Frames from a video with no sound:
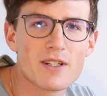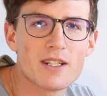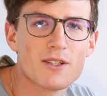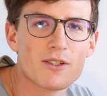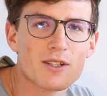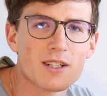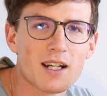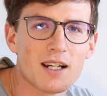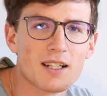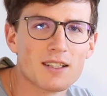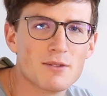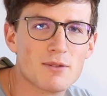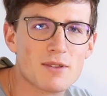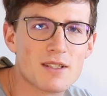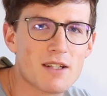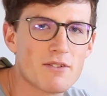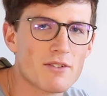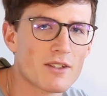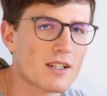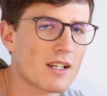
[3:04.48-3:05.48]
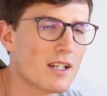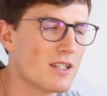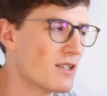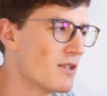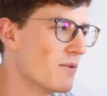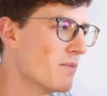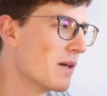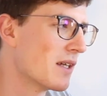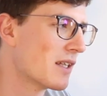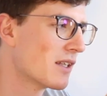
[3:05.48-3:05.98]
you cut, with every cut
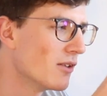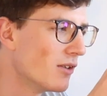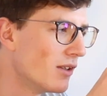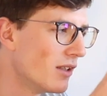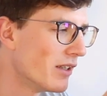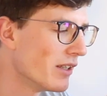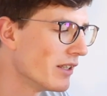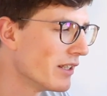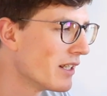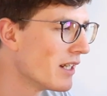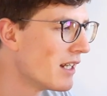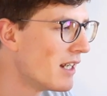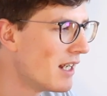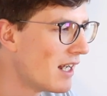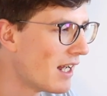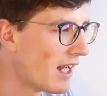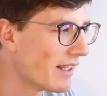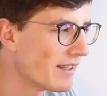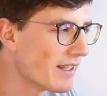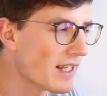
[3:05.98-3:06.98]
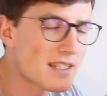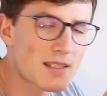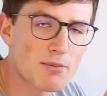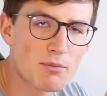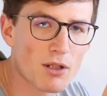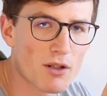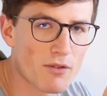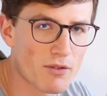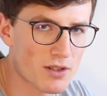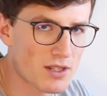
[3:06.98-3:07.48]
you make, you learn. And that's the
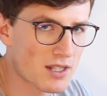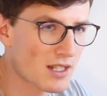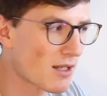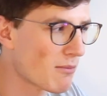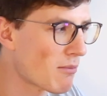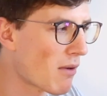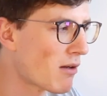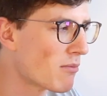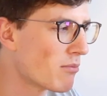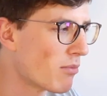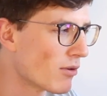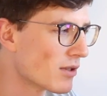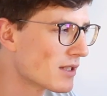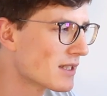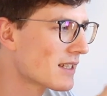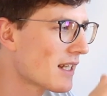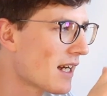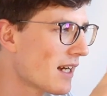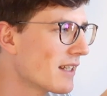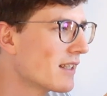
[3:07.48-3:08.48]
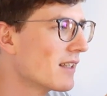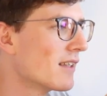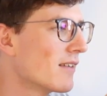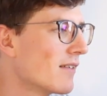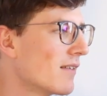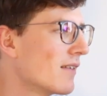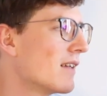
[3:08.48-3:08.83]
beautiful thing about bonsai.